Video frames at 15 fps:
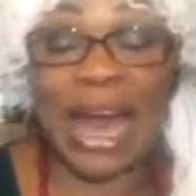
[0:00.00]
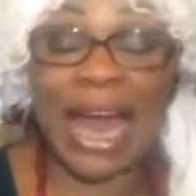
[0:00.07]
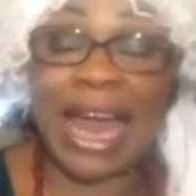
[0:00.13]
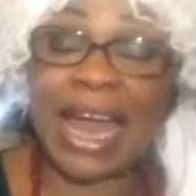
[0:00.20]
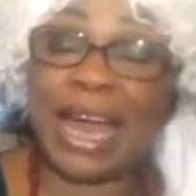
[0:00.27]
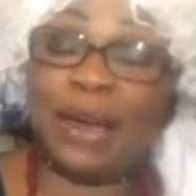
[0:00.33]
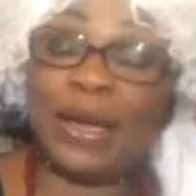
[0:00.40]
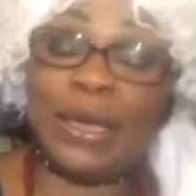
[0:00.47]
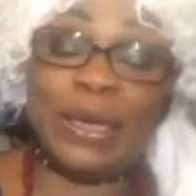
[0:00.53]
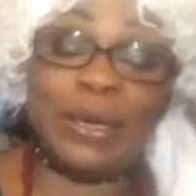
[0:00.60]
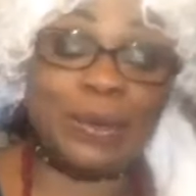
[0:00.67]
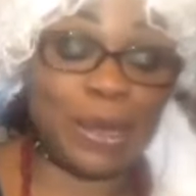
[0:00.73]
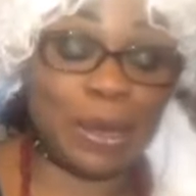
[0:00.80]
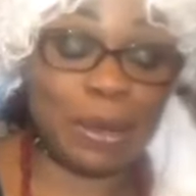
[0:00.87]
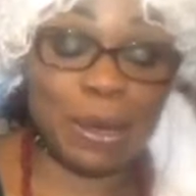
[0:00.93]

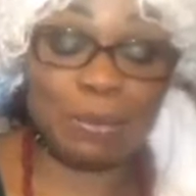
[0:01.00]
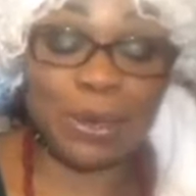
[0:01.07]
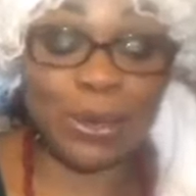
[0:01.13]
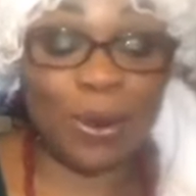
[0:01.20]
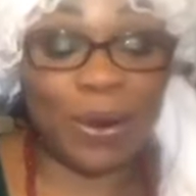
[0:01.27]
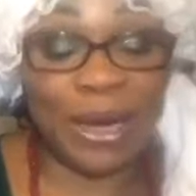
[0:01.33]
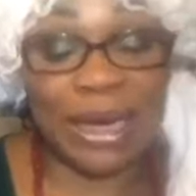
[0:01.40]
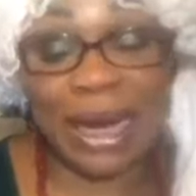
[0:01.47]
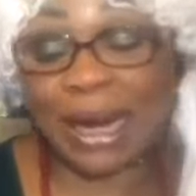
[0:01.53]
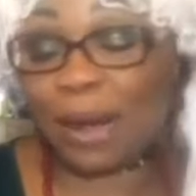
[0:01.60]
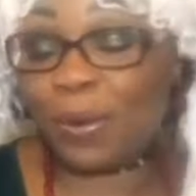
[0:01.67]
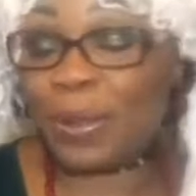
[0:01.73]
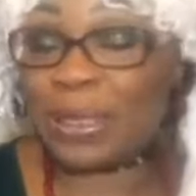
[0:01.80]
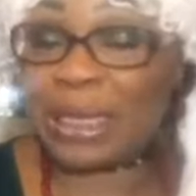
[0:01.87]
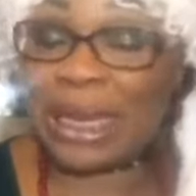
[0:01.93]
I'm sorry that I
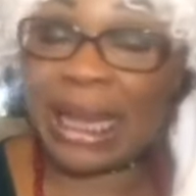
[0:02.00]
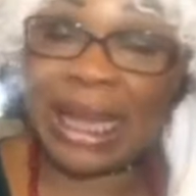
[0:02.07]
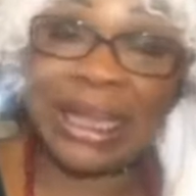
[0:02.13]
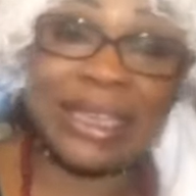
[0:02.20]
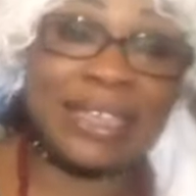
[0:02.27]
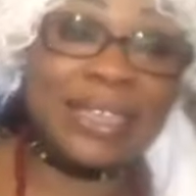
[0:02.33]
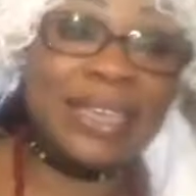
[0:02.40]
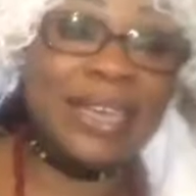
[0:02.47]
was late.